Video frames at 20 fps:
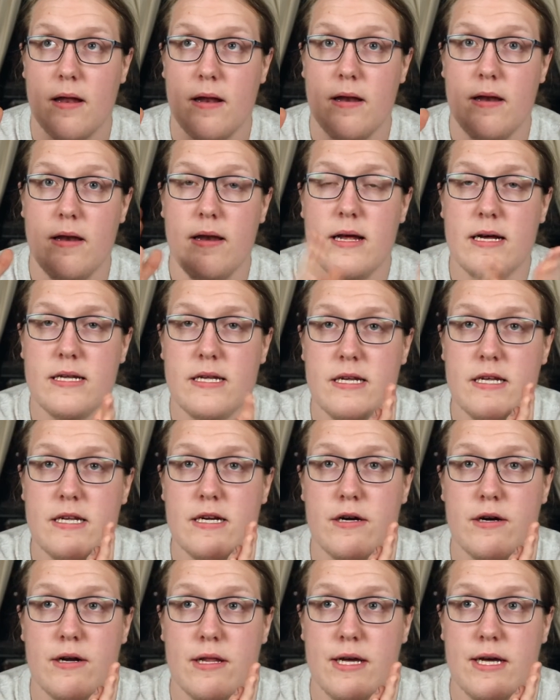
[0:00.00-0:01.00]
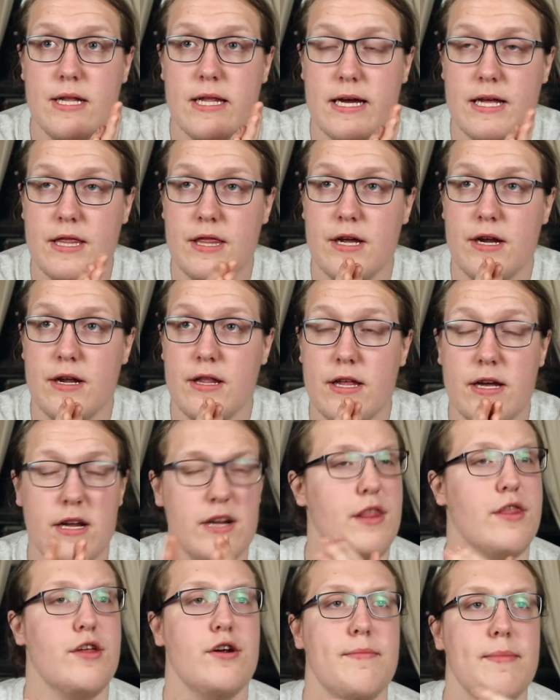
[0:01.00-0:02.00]
necessarily
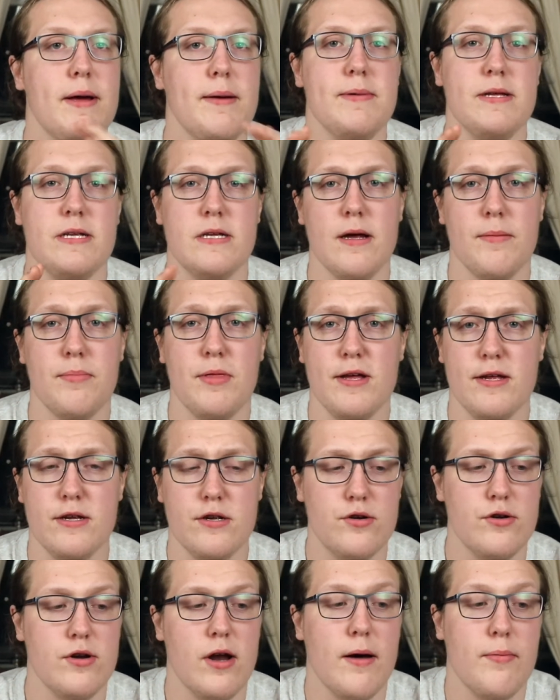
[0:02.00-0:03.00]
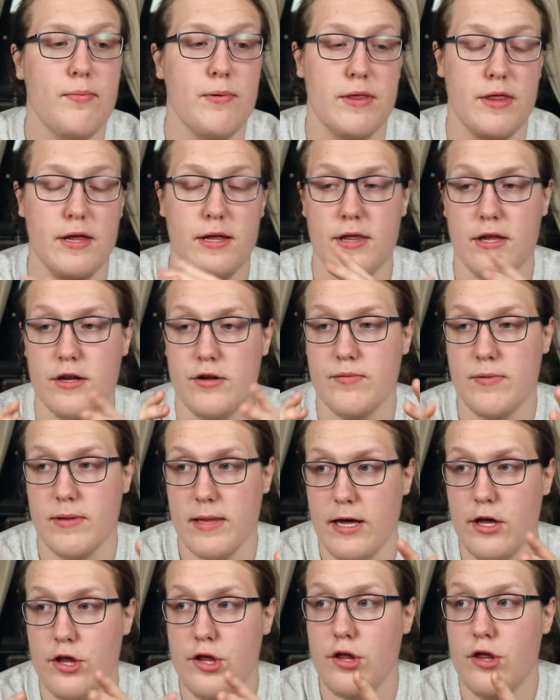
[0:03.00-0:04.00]
there may be something screwed up within this
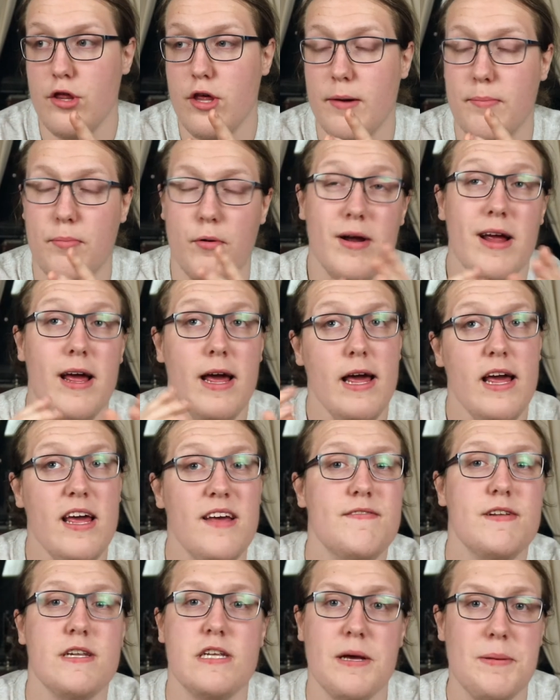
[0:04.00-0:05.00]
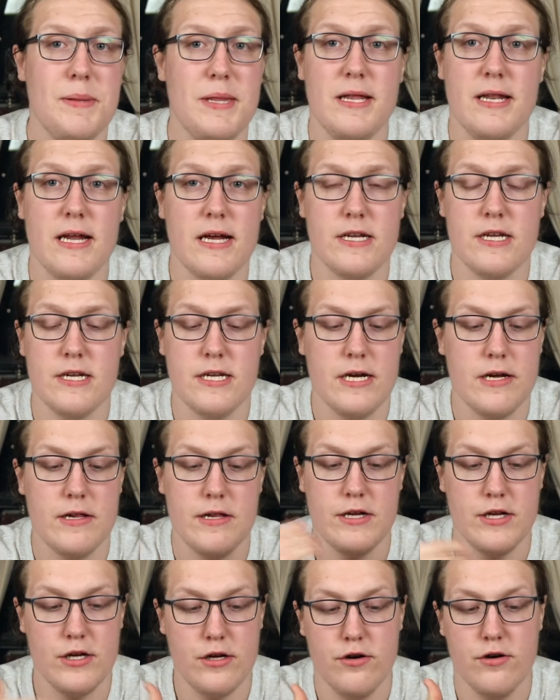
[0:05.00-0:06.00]
relationship, or even something
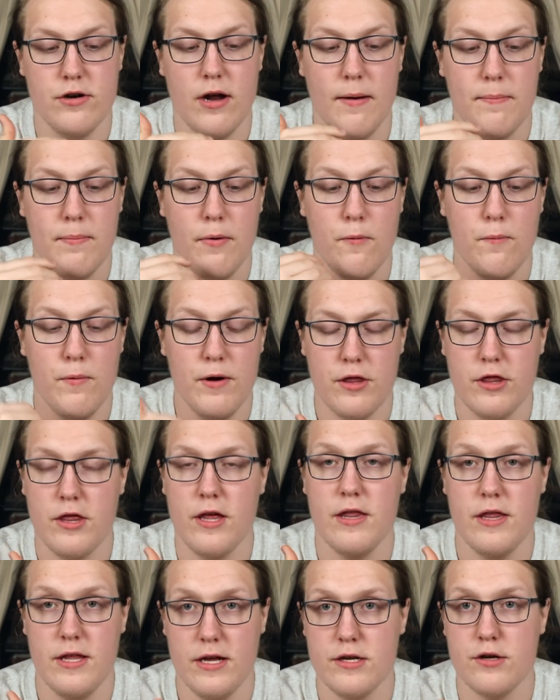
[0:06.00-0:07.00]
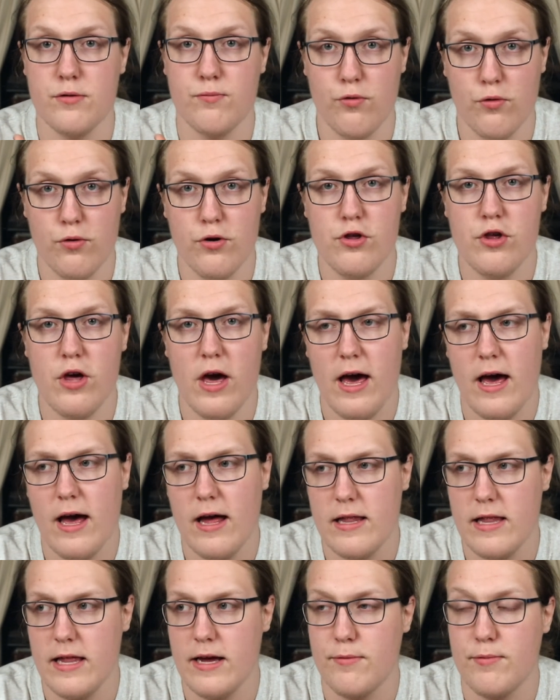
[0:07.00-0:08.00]
necessarily screwed up with this
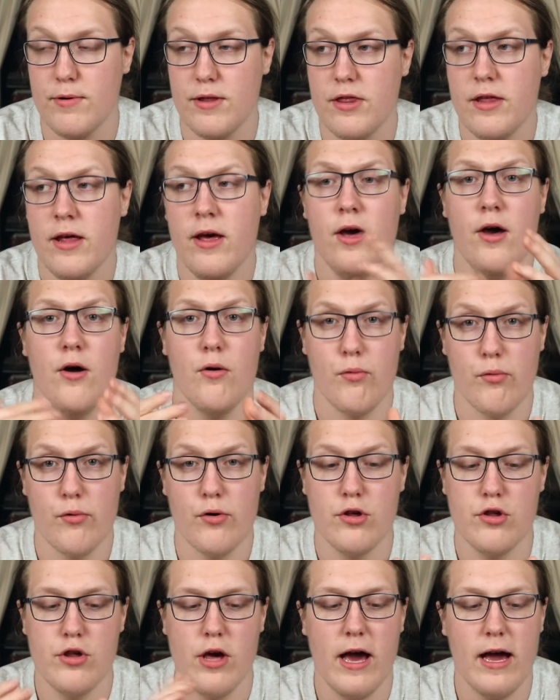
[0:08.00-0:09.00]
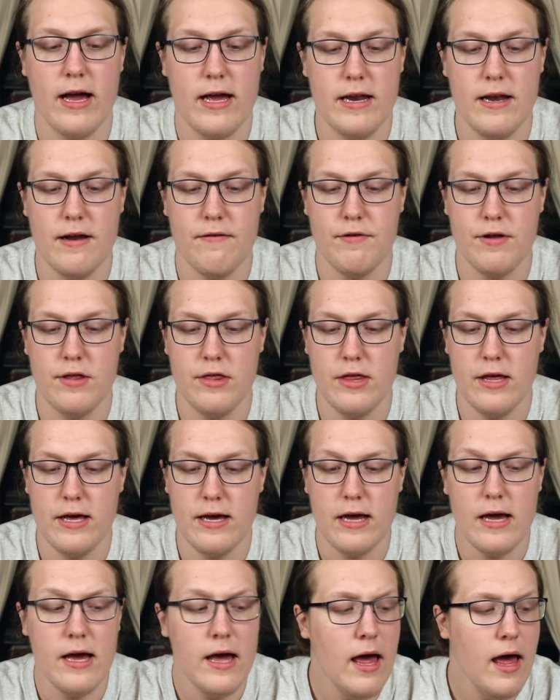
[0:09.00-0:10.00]
Rorschach, with Rorschach and
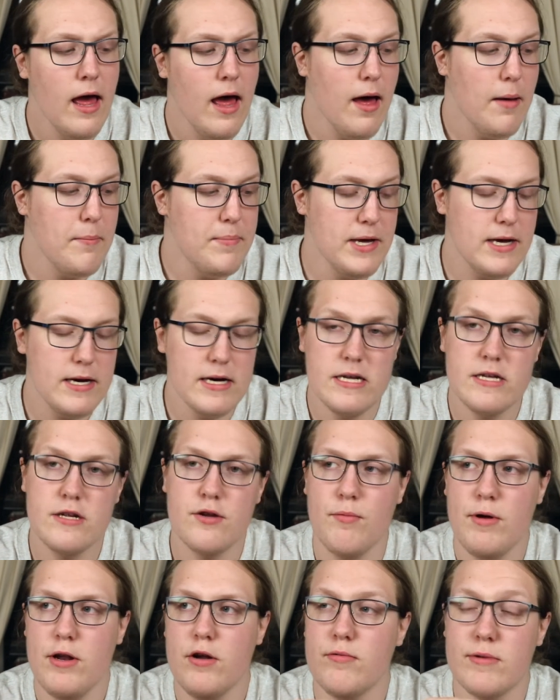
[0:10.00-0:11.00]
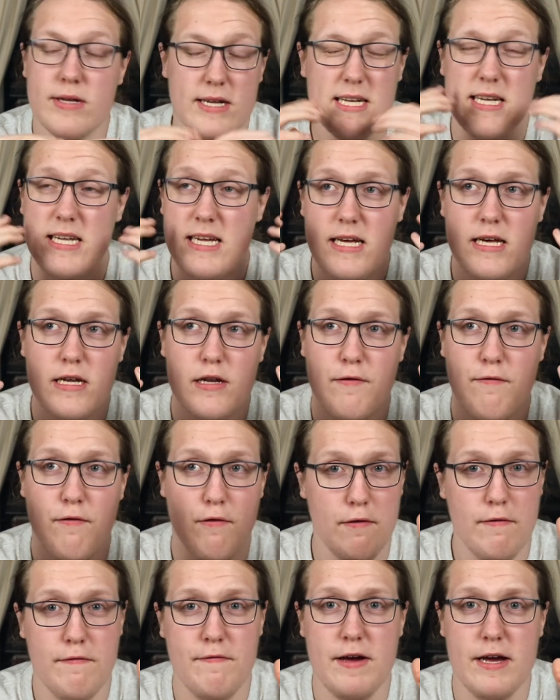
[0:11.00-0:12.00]
everything, because we don't see his
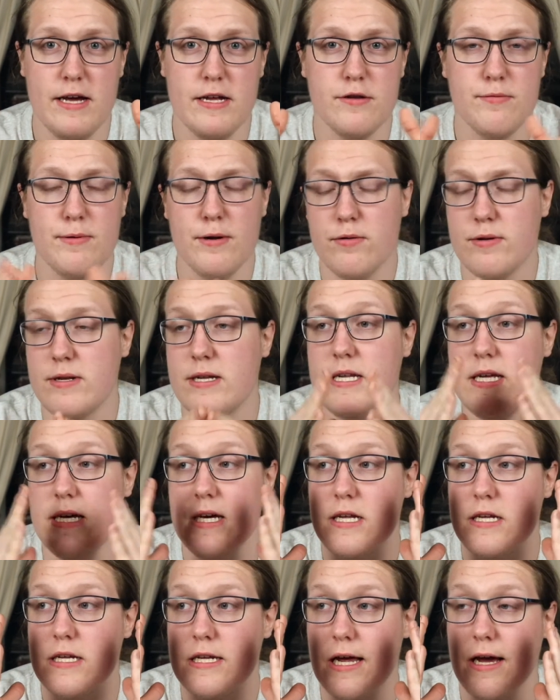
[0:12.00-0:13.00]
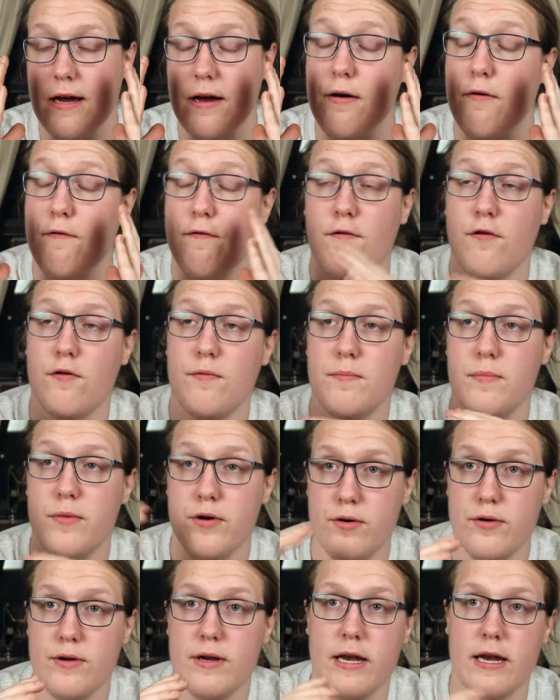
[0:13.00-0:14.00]
full face, we don't see his full
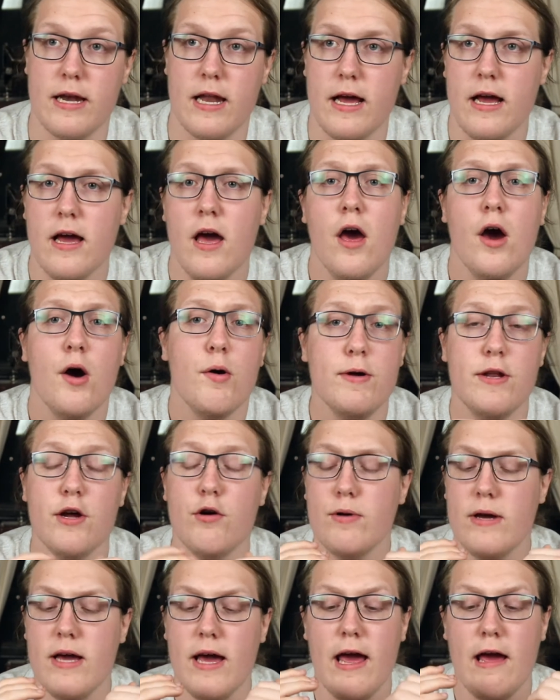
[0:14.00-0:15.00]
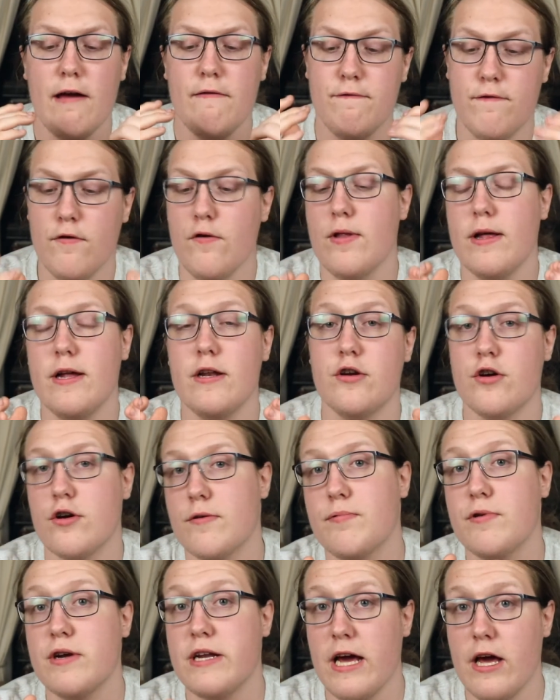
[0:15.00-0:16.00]
mood, and we don't get a full
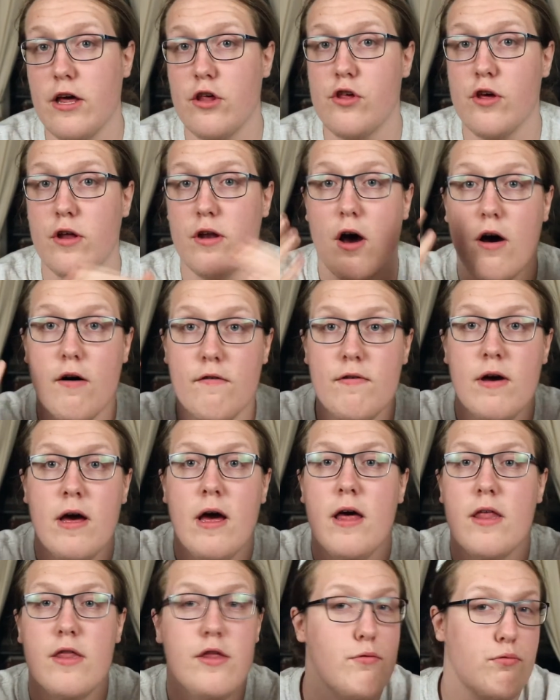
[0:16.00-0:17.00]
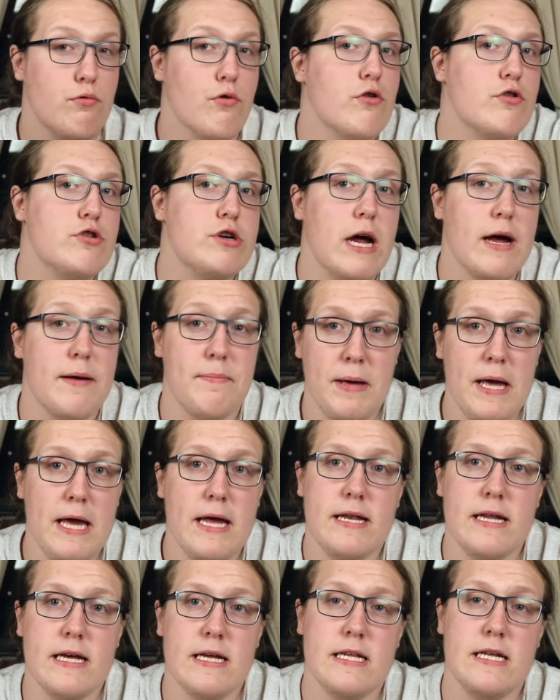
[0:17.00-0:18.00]
interpretation of the Rorschach
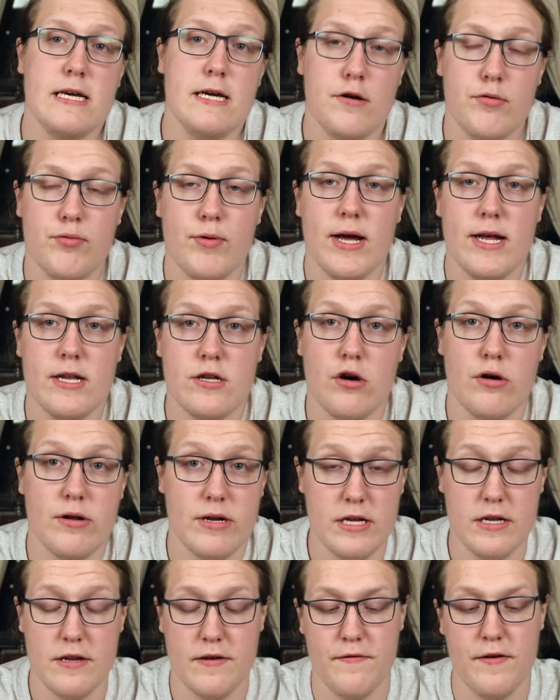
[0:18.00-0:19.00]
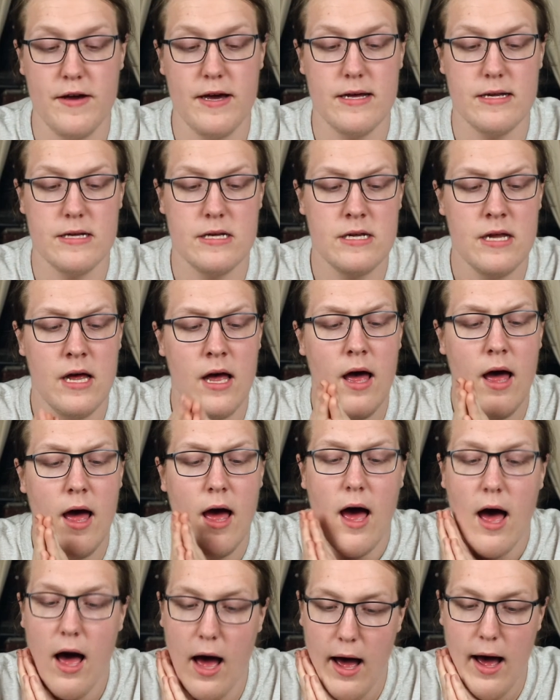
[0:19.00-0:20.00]
paintings he creates on his face
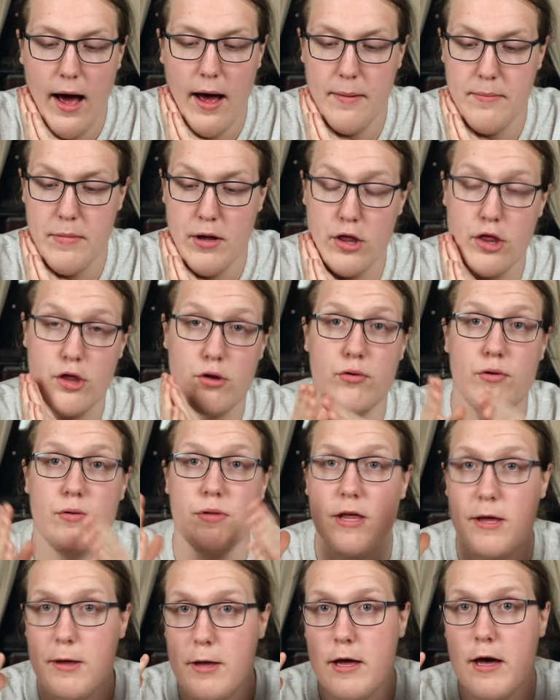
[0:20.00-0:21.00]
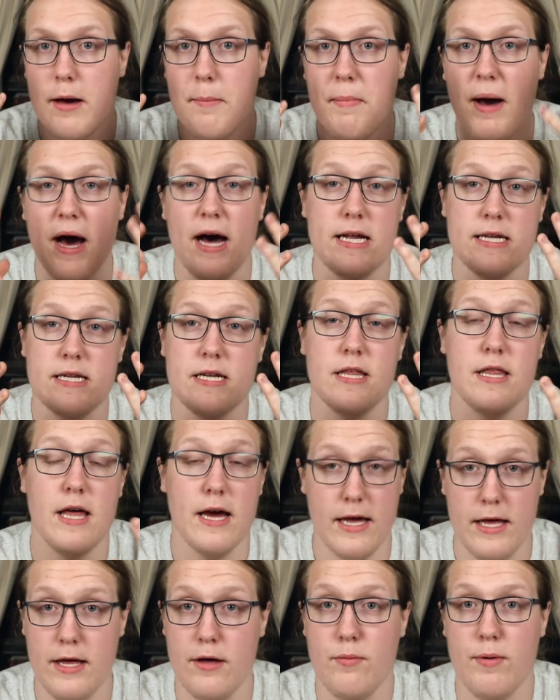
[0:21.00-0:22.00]
through the mask
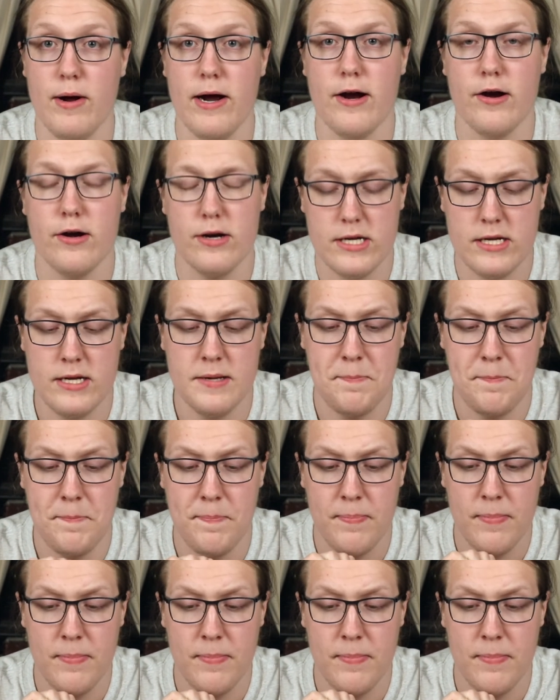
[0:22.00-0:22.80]
that he wears.